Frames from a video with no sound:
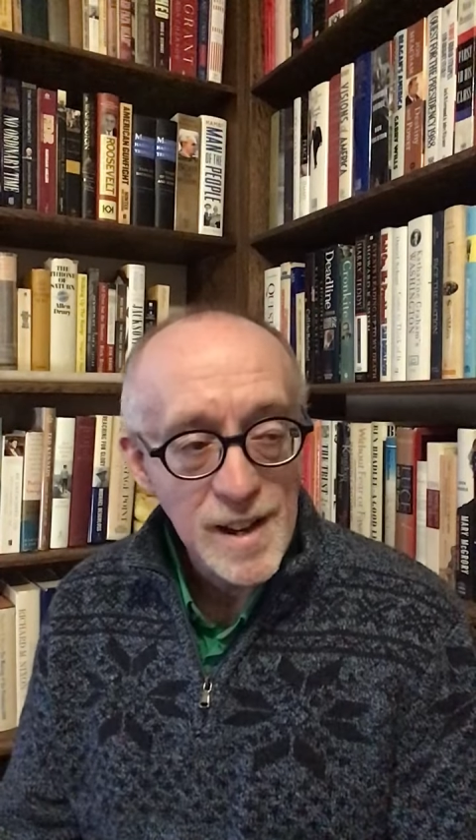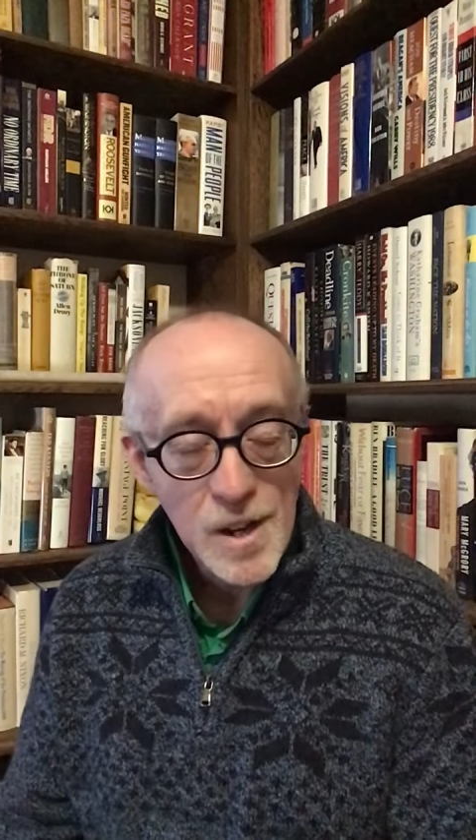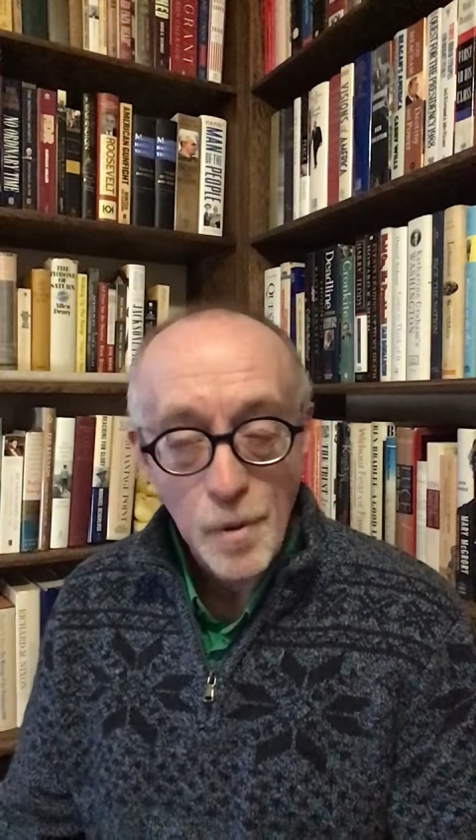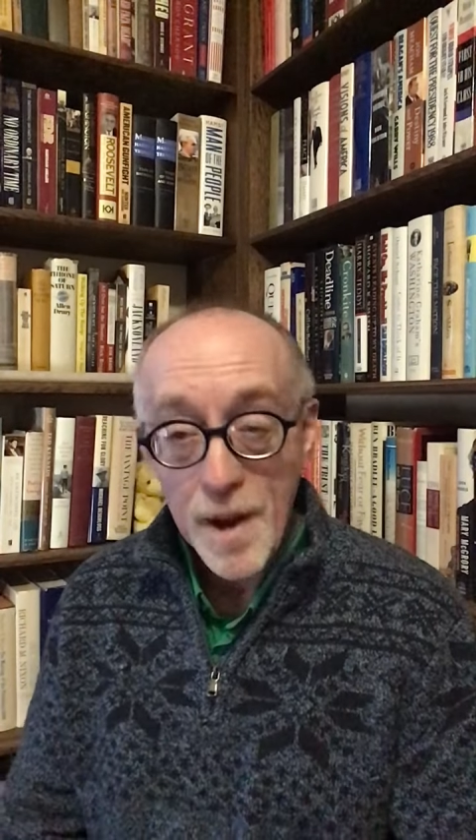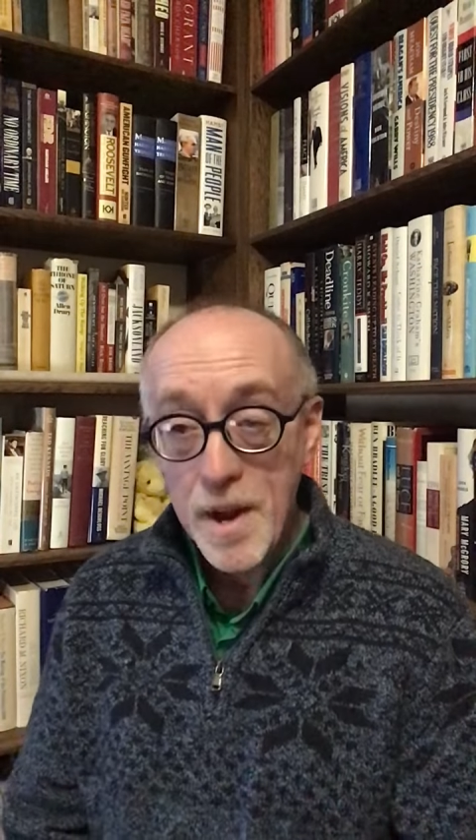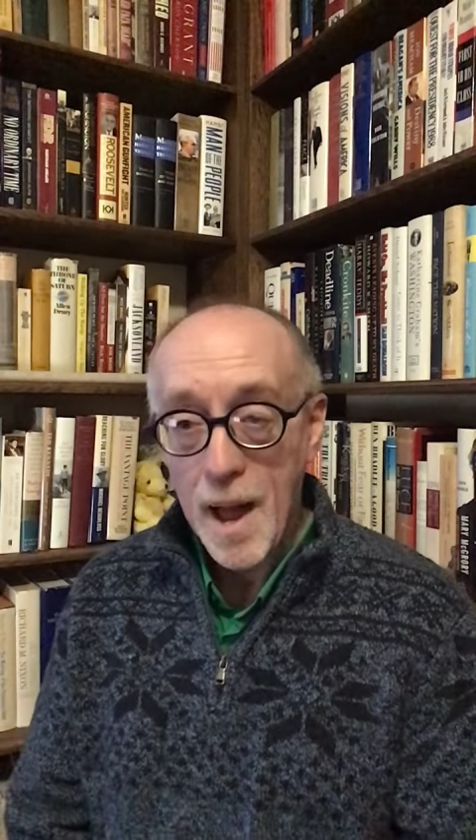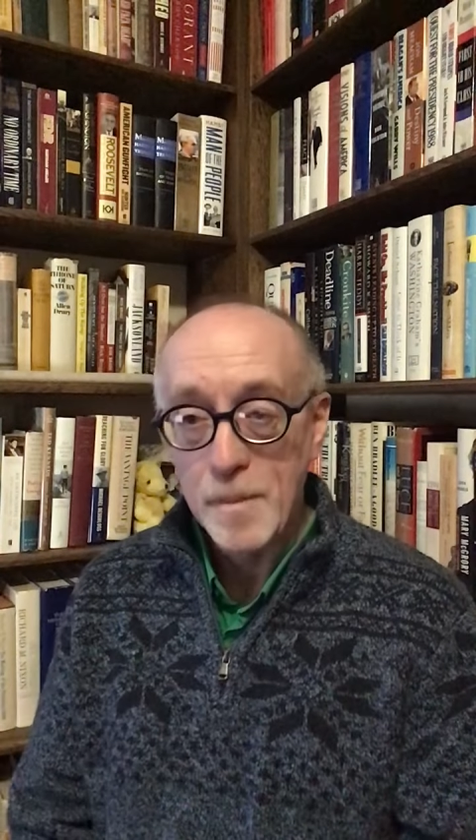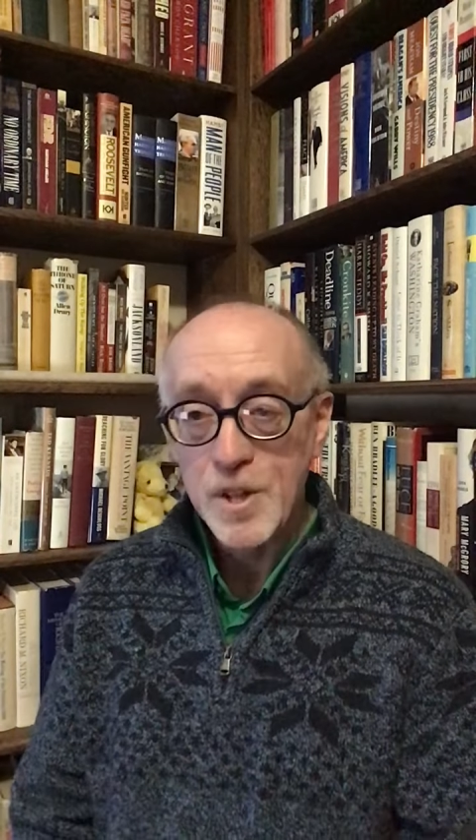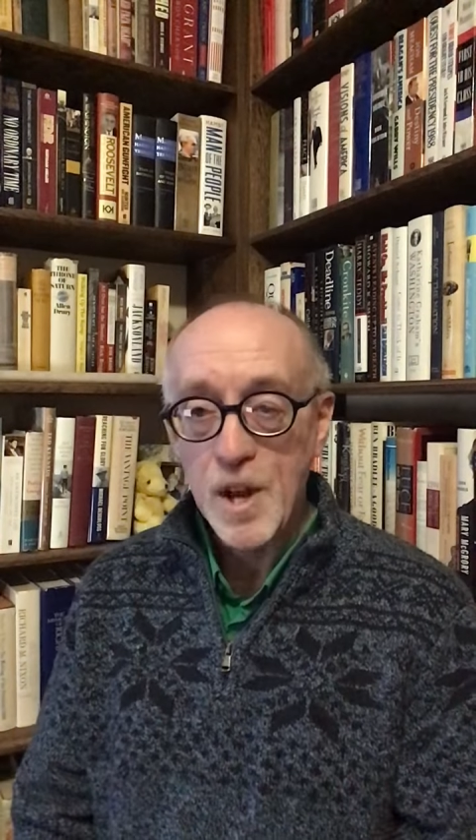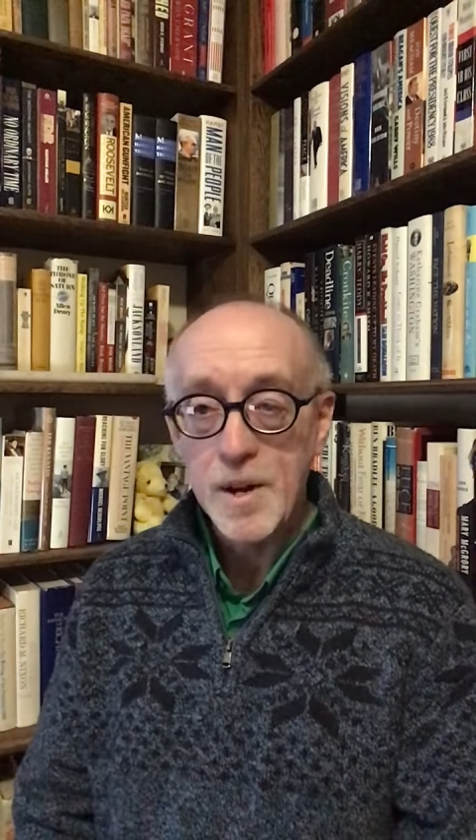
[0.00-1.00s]
great
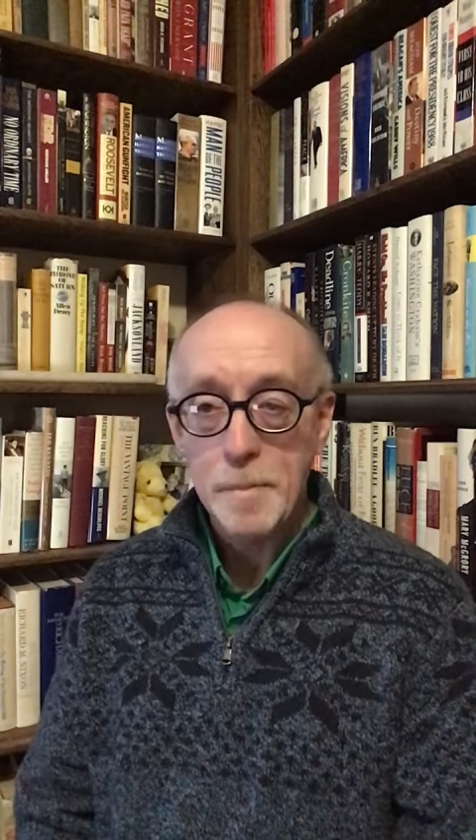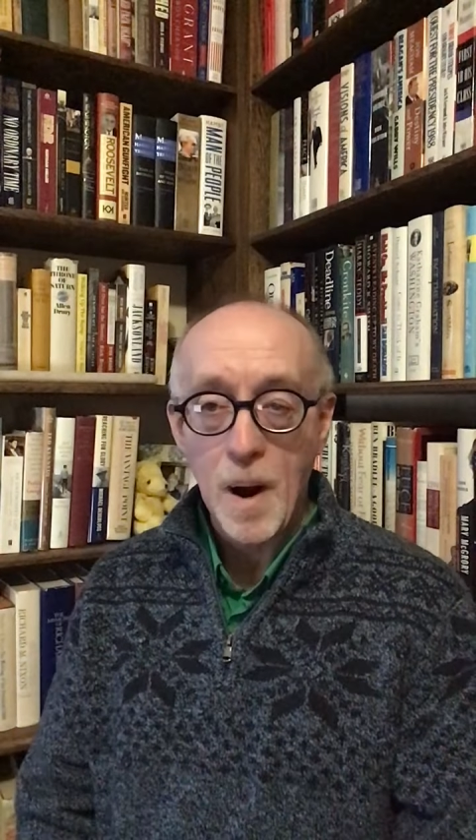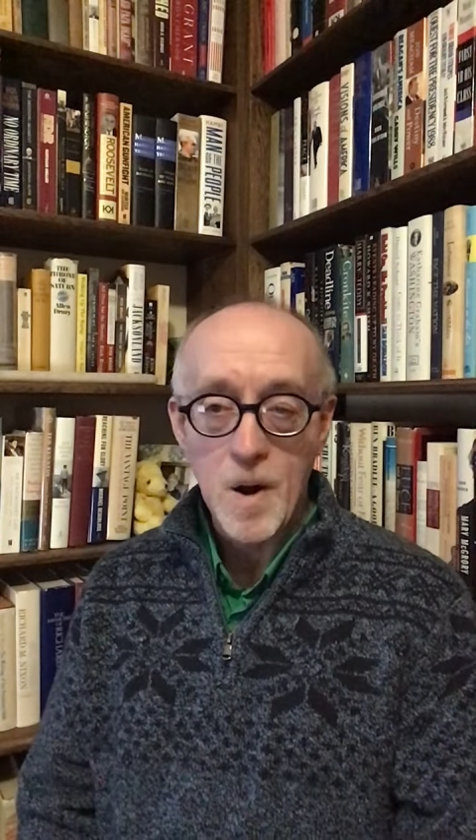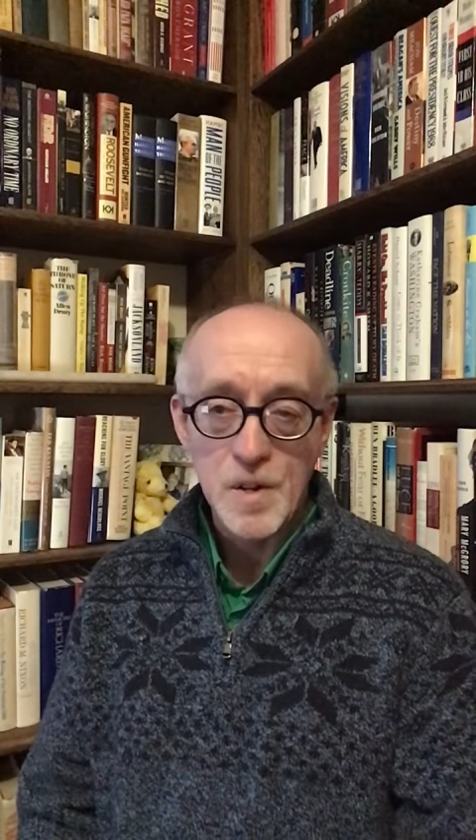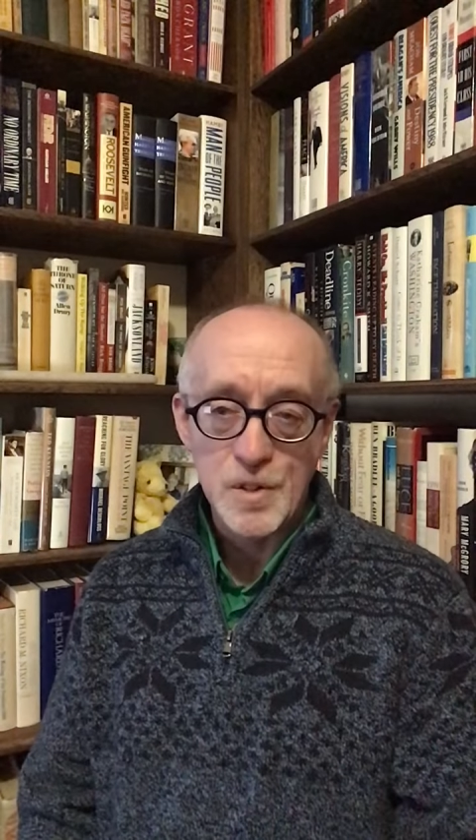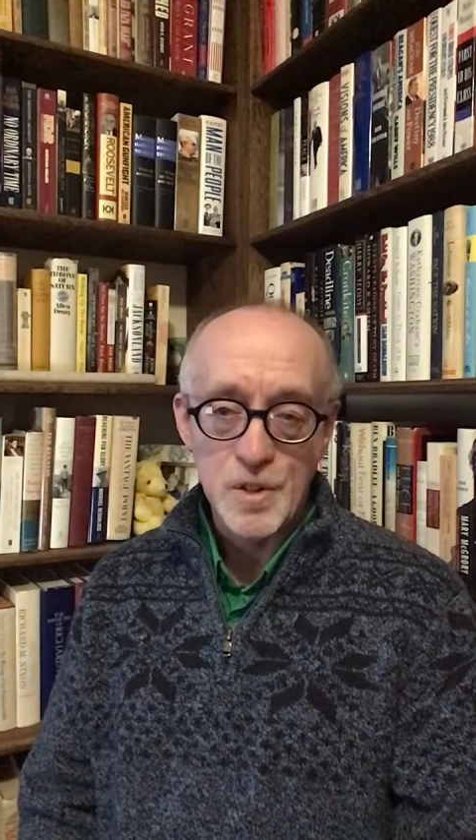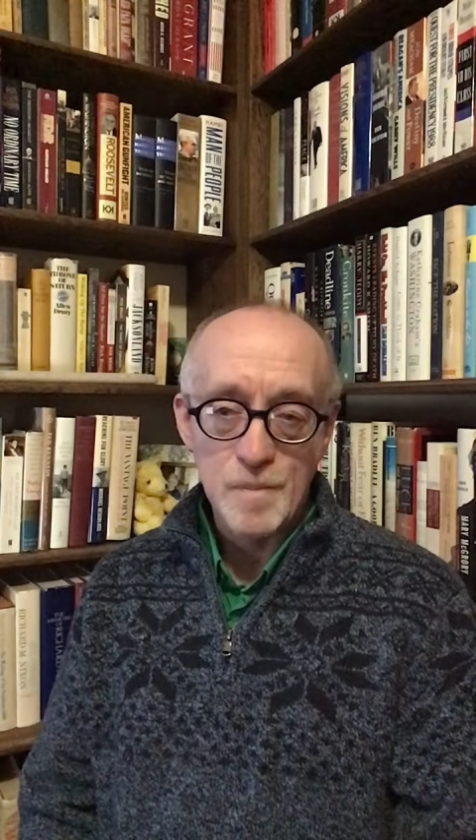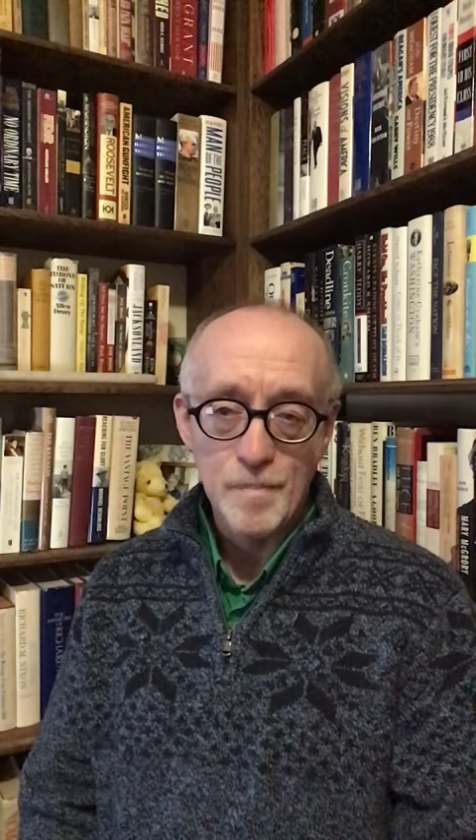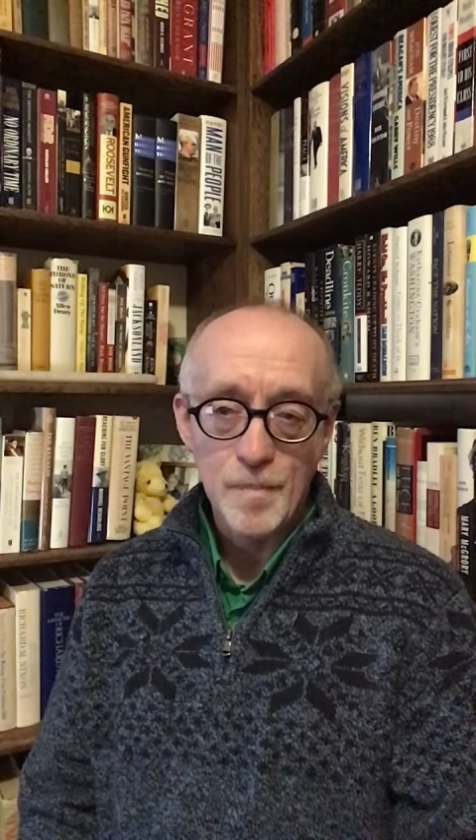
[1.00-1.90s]
damage and departs.